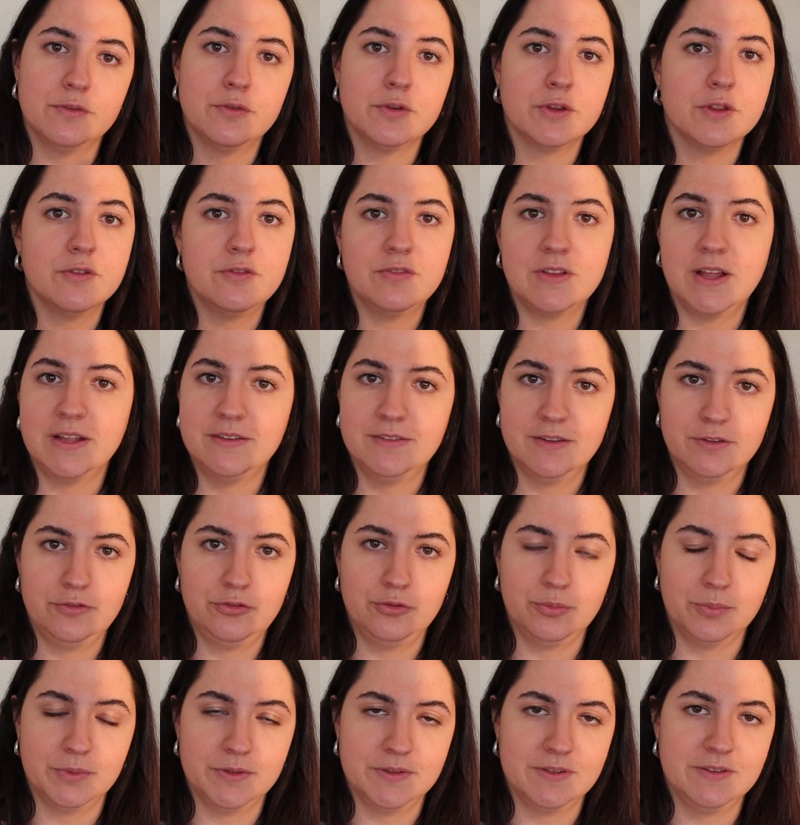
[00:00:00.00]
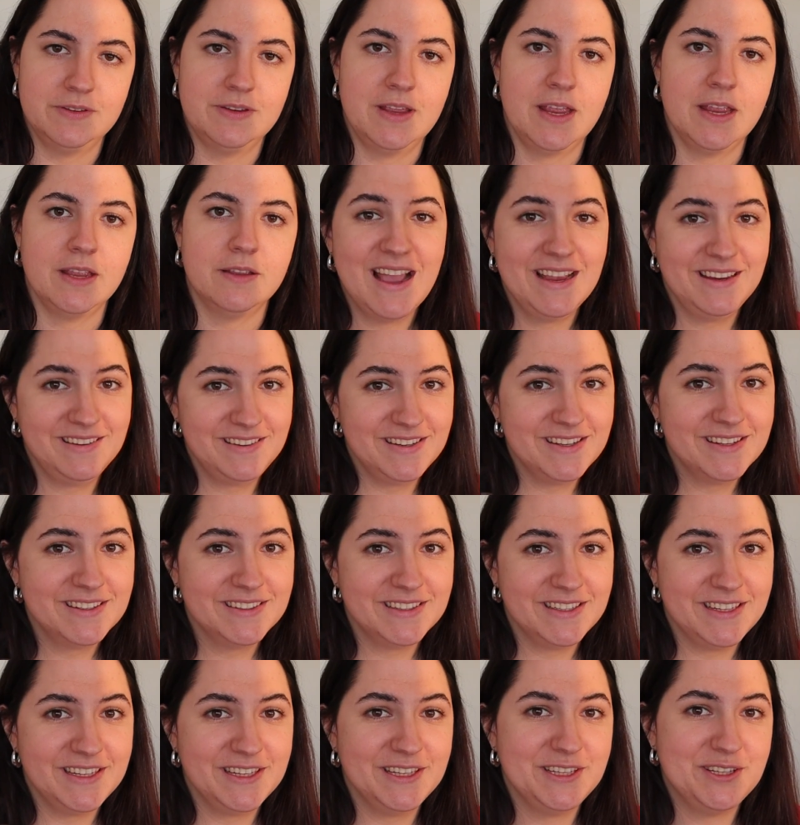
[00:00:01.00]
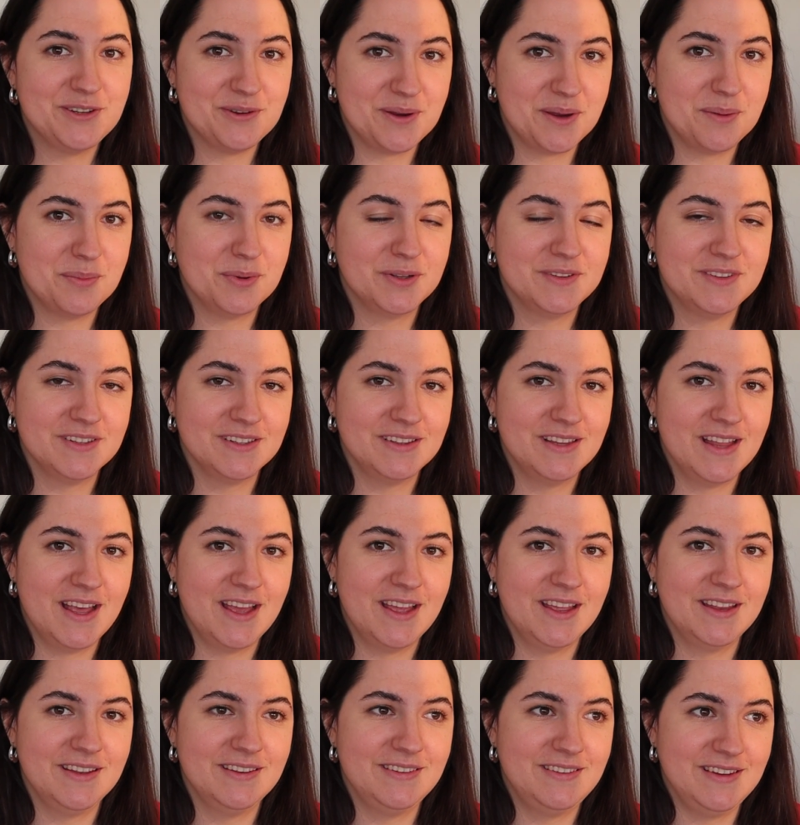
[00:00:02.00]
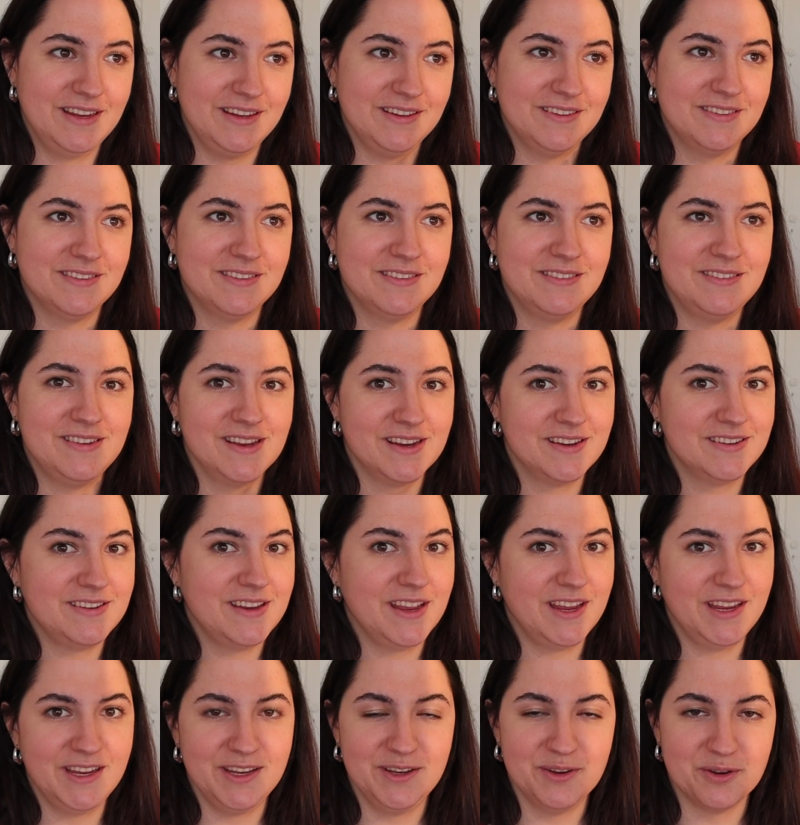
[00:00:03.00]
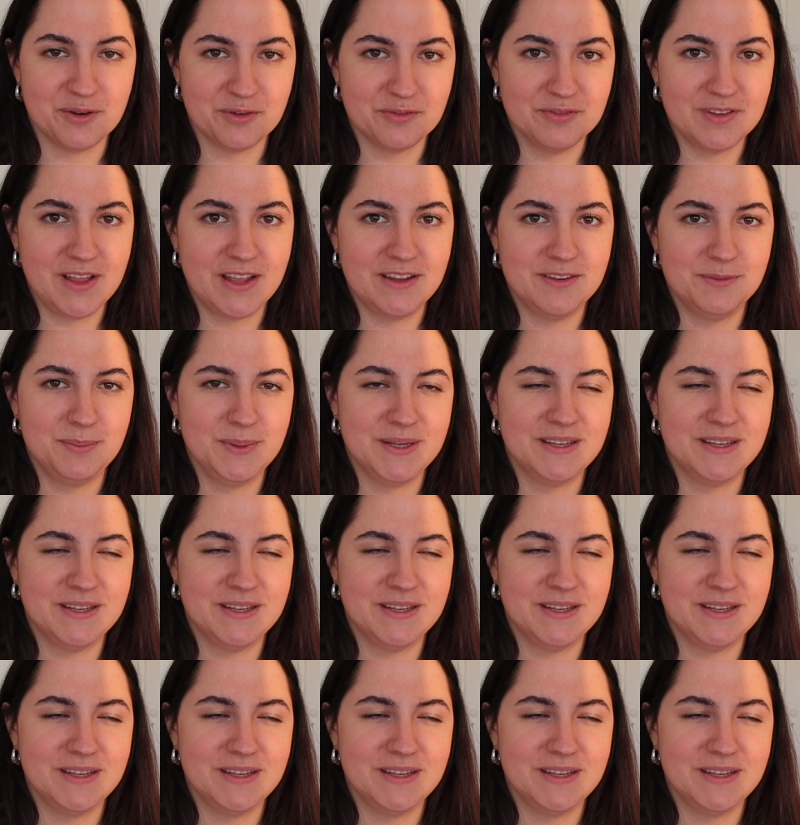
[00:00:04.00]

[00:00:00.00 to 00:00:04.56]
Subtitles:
for the flights that you want to take. Ideally, you're able to let dates dictate your flights,